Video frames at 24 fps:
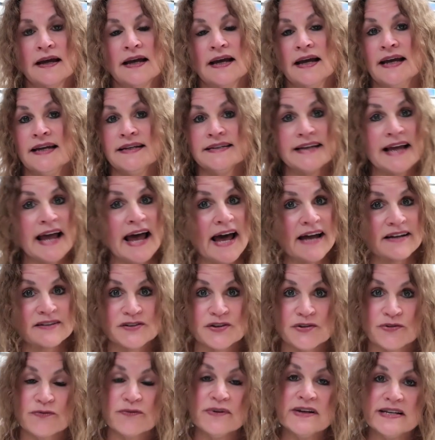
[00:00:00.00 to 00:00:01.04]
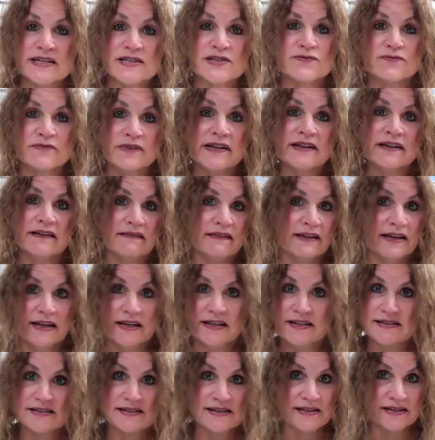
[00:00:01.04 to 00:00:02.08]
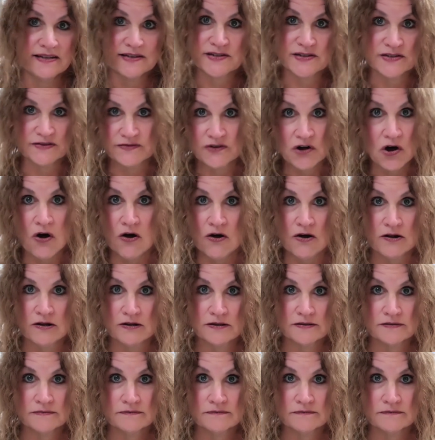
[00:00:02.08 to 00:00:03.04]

And Act 3 is really the easiest of all.